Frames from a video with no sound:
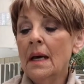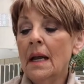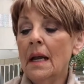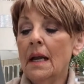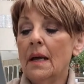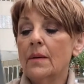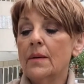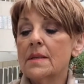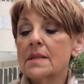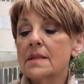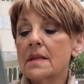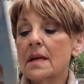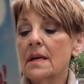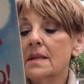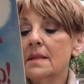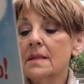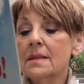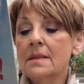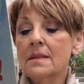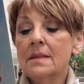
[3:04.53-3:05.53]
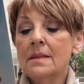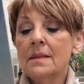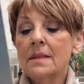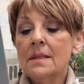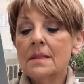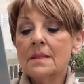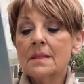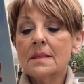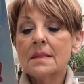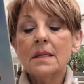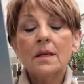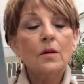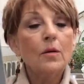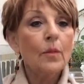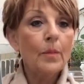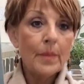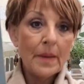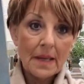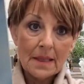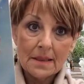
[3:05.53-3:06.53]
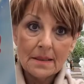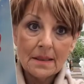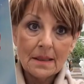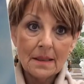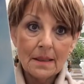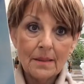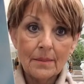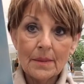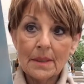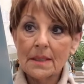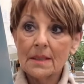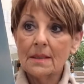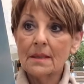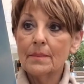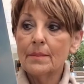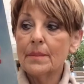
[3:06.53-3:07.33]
Hello, he said. Isn't it your bedtime, Little